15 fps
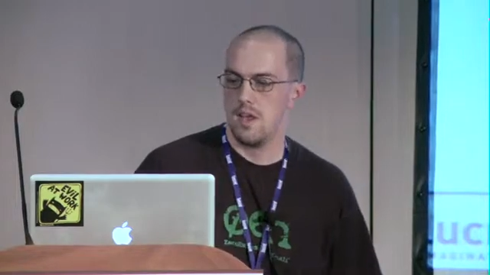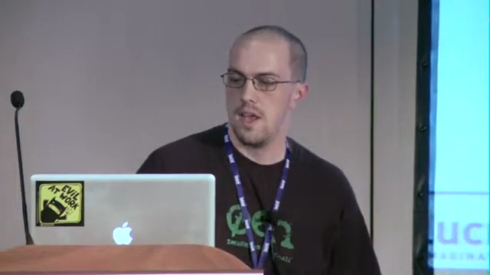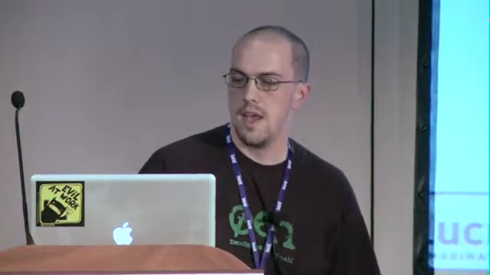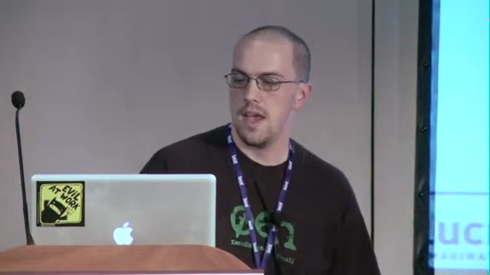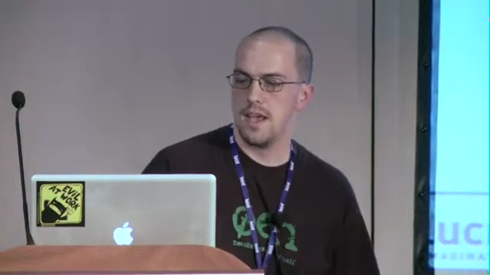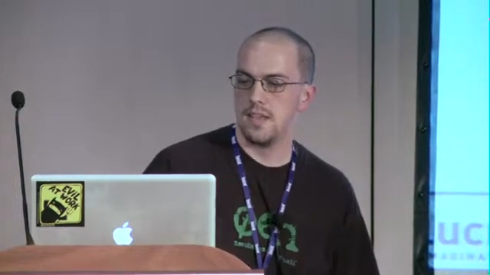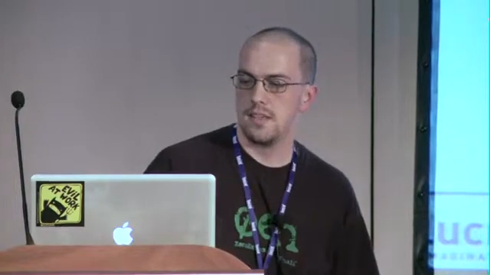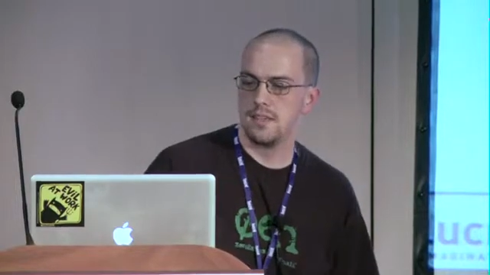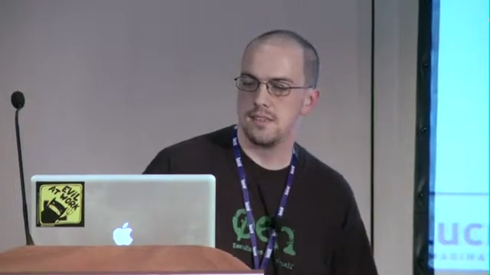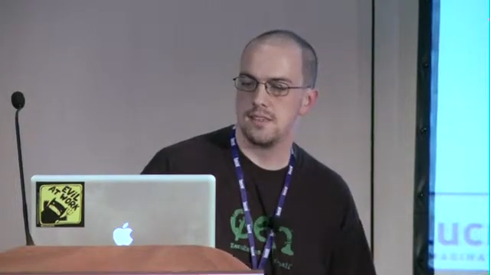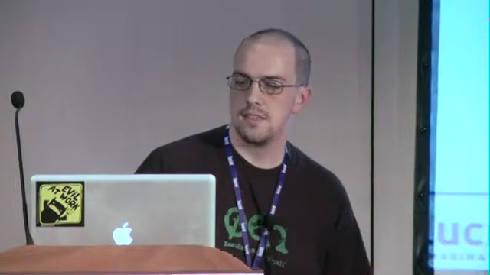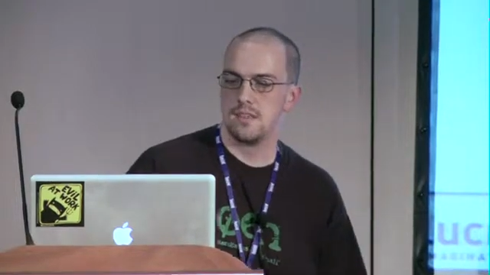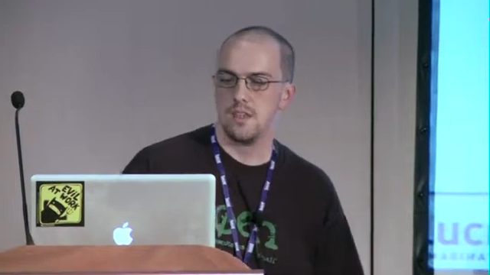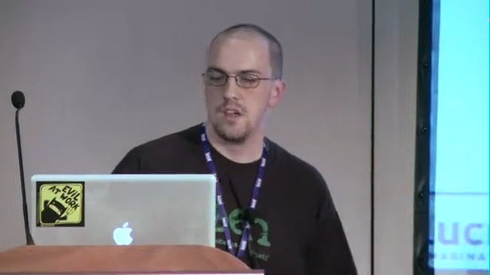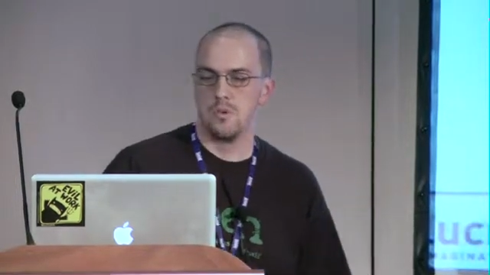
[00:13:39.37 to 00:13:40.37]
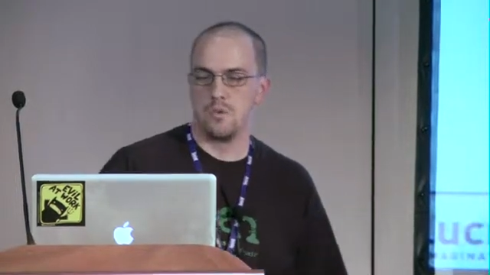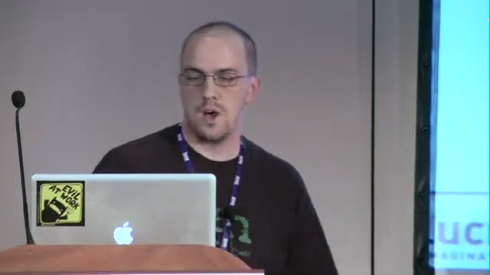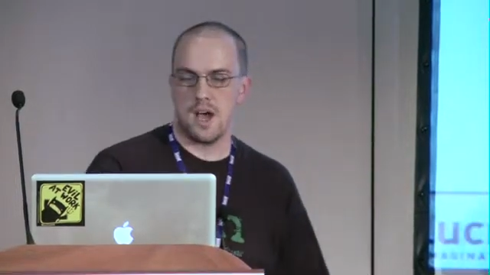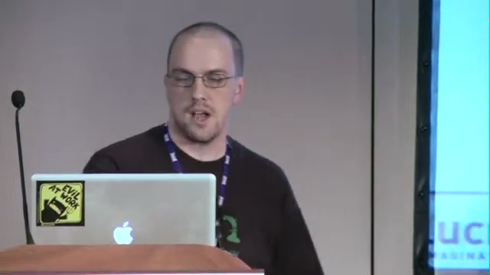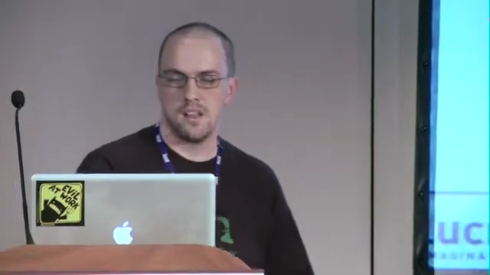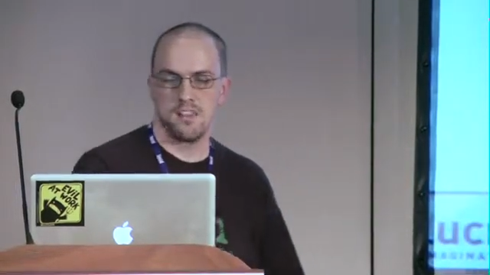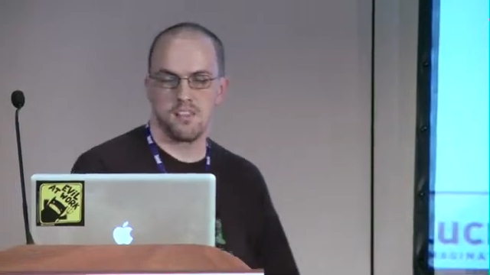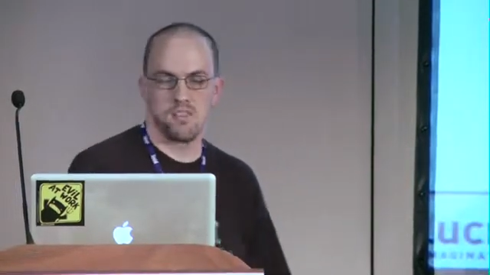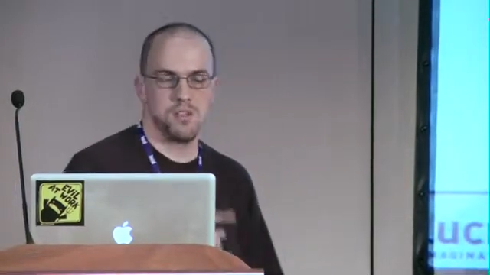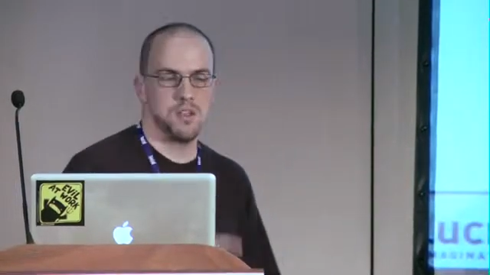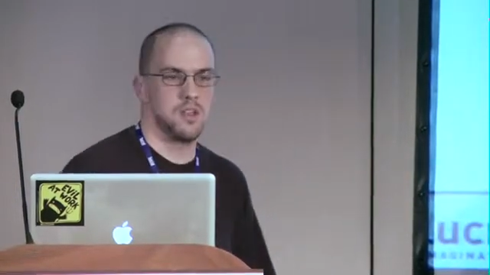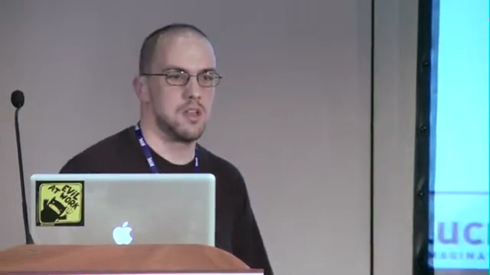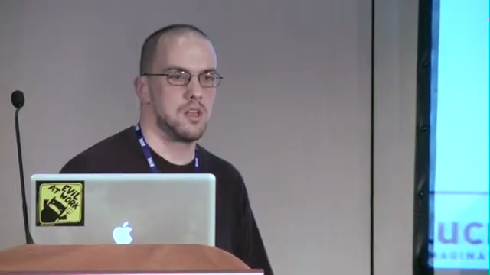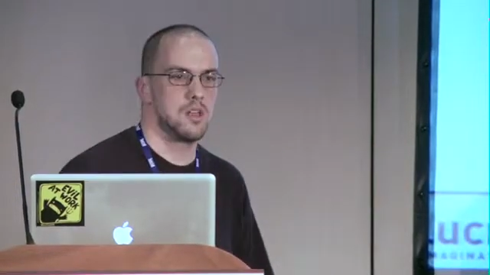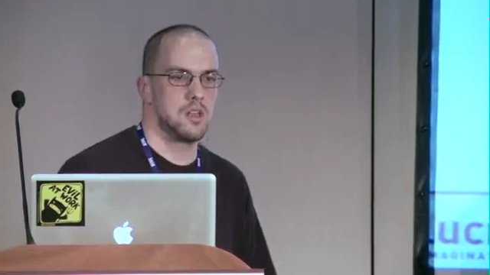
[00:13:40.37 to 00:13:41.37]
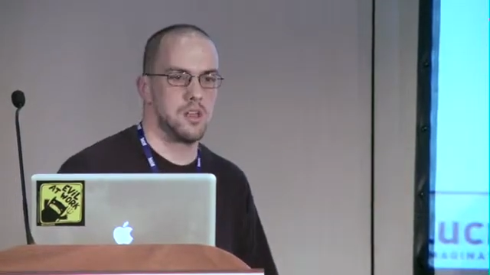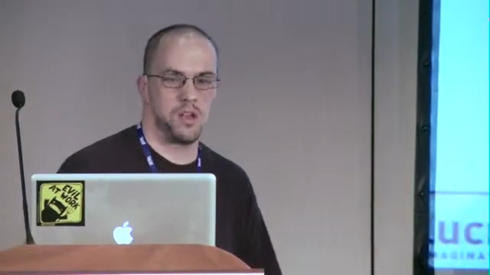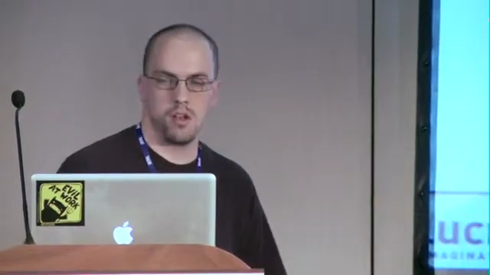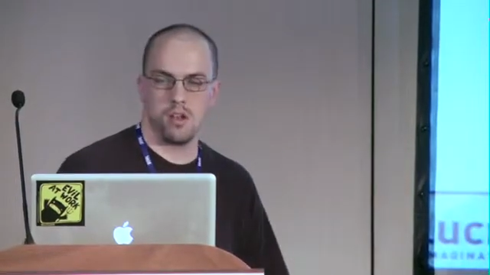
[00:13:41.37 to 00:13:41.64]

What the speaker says: and writes in